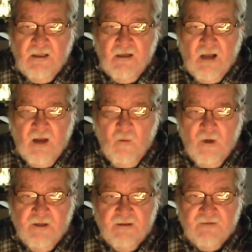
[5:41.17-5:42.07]
I
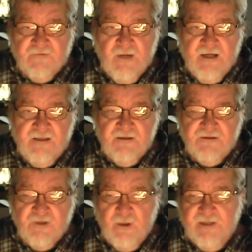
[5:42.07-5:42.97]
wanted to try to
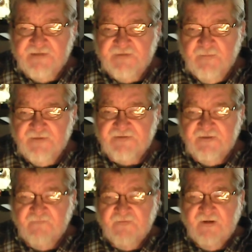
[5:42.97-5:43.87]
show you some of the
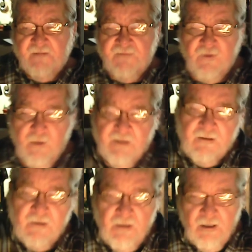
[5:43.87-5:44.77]
stuff that I'm doing,
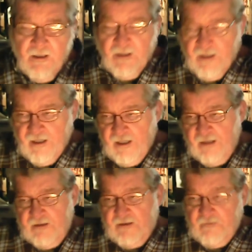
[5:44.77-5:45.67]

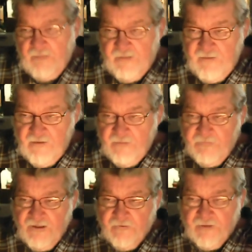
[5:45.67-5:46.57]
and maybe you could be
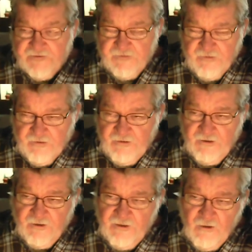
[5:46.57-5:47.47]
interested in it. You
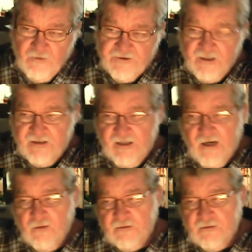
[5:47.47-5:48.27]
can go check it out.